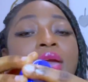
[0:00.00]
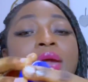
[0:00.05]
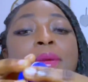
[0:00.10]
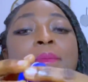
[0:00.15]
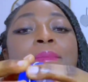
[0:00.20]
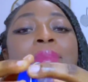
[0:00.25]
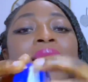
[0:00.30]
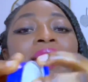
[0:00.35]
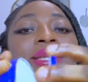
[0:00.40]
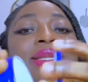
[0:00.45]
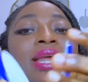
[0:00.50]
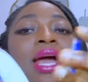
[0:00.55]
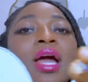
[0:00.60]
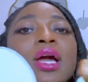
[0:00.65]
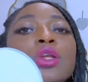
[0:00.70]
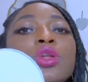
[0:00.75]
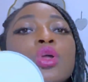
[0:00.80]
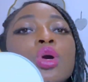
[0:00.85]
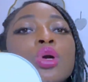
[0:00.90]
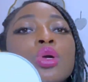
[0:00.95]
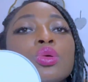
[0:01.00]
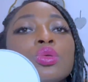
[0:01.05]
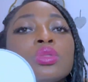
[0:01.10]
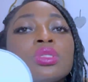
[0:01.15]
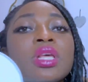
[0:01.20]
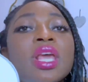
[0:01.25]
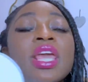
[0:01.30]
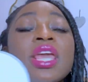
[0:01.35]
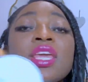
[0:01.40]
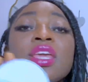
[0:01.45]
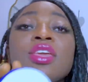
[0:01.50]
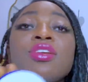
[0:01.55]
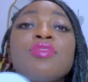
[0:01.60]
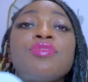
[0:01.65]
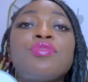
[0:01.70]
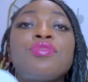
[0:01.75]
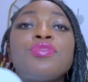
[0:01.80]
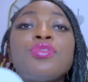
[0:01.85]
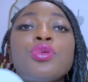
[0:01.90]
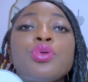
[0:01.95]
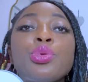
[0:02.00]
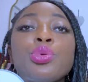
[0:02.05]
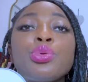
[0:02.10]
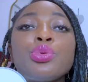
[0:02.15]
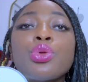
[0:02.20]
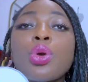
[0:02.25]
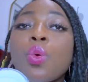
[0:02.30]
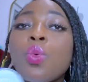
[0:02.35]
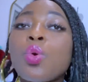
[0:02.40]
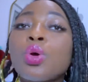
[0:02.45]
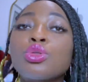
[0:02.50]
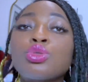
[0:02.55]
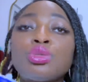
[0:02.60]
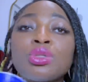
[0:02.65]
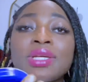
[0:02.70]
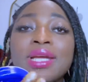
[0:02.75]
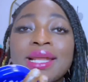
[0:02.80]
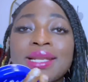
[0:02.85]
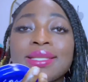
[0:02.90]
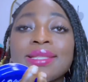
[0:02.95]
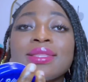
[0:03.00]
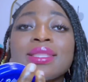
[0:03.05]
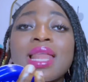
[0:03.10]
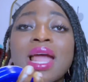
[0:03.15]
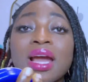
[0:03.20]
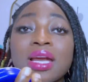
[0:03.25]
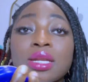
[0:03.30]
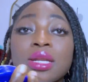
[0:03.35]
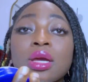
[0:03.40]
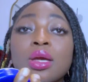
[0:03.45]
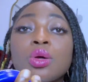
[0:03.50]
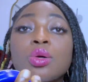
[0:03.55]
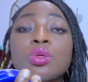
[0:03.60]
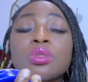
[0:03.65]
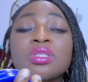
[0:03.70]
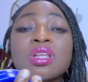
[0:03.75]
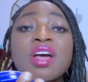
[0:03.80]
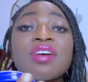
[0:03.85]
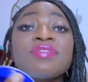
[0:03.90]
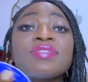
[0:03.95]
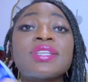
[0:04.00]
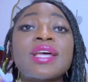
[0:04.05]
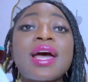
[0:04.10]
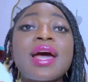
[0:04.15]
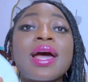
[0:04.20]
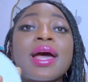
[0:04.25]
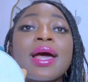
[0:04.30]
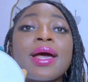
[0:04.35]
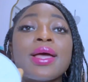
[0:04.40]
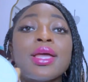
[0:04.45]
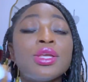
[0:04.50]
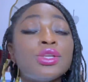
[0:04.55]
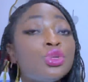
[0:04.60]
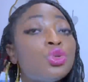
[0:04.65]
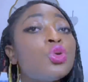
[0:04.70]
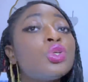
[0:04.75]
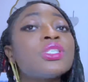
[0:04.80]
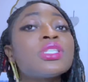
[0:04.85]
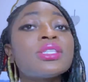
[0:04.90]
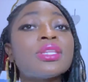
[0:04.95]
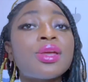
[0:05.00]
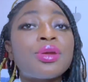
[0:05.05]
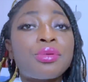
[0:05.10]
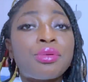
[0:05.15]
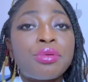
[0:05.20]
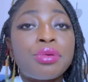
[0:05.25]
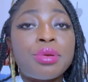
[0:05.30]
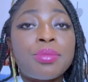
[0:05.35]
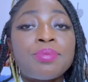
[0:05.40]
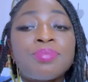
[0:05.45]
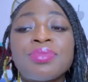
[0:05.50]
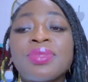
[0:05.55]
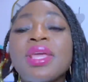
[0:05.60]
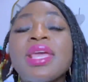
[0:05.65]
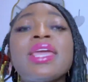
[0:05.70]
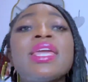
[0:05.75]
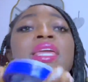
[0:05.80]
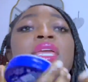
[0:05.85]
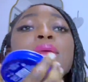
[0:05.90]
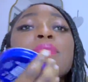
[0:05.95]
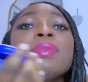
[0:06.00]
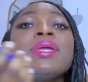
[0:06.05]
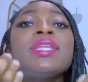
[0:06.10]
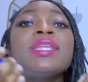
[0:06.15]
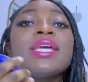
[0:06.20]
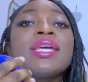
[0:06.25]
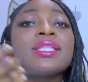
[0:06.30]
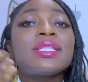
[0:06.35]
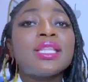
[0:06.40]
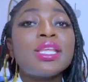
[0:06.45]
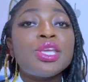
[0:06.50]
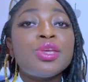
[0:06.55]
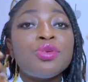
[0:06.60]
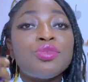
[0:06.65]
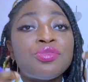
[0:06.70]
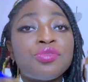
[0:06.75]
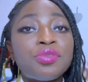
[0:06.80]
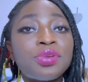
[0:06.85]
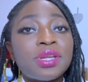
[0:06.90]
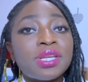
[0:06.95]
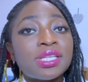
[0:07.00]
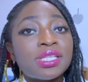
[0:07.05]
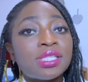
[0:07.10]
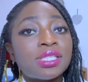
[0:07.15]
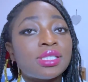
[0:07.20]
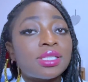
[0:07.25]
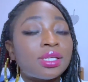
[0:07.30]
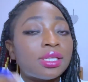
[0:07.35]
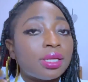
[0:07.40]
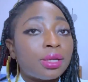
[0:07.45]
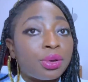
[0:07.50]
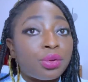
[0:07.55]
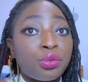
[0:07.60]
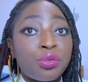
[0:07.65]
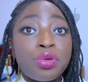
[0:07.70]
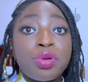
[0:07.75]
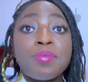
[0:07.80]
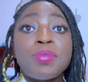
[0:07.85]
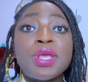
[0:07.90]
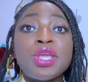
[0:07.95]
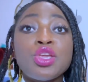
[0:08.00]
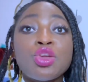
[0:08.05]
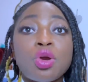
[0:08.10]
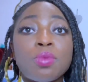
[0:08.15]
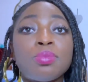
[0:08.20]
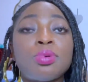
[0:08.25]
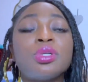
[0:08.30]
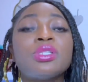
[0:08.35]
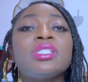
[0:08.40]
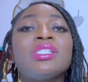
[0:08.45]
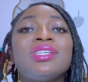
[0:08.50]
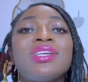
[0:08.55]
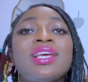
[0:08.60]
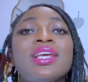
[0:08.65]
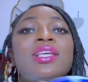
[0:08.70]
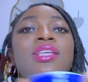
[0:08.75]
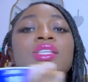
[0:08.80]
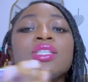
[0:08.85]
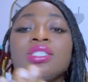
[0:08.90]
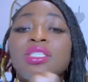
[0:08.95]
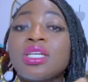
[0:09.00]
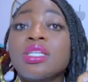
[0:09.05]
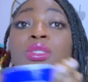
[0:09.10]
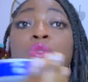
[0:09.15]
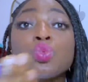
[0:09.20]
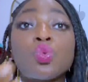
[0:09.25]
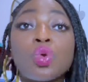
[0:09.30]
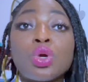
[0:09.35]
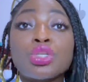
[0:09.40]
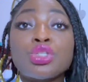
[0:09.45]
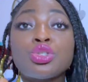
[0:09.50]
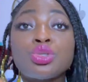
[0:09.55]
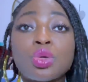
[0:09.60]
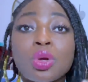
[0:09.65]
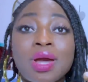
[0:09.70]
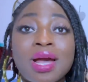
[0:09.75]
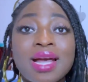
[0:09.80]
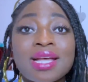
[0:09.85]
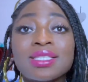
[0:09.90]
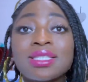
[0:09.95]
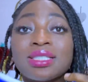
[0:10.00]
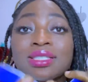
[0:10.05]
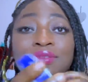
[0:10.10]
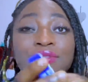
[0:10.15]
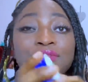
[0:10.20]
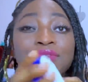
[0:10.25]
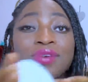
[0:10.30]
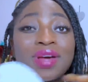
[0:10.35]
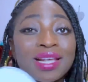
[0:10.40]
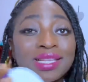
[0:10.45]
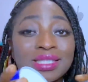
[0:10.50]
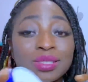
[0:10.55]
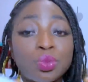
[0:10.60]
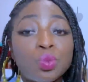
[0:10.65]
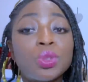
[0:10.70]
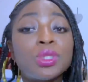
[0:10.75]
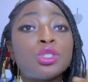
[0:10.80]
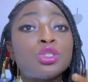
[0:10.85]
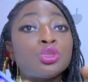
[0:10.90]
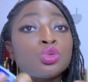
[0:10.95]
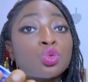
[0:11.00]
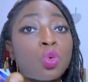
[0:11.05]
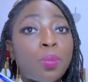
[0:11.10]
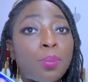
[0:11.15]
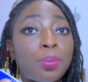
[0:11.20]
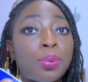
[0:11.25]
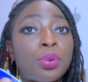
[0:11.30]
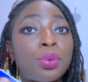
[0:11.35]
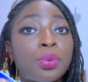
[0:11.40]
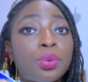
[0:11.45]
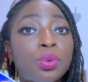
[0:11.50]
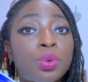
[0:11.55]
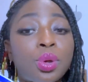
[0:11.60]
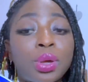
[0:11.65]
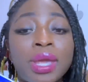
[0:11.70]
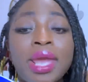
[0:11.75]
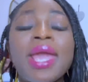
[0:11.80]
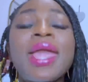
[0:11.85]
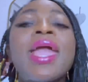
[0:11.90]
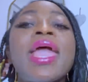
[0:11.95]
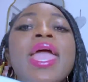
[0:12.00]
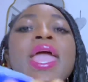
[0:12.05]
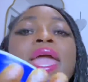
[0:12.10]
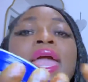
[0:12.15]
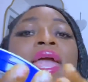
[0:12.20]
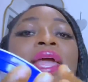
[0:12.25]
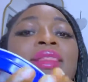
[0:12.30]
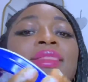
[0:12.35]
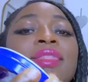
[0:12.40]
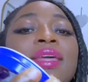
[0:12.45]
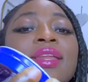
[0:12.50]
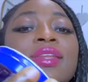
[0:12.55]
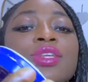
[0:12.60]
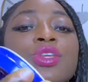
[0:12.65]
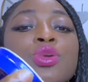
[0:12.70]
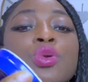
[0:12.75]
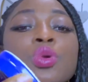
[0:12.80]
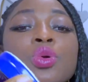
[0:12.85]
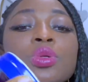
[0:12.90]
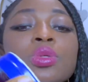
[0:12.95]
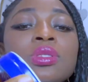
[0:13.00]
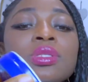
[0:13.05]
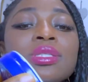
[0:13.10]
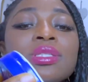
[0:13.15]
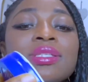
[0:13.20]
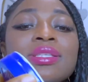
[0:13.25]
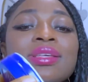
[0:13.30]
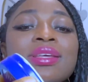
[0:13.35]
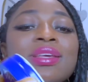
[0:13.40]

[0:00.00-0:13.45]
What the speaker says: my dark knuckles. If you don't want to get dark knuckles after using a cream, immediately you finish creaming your body, just wash your hands fast with soap, okay? And then use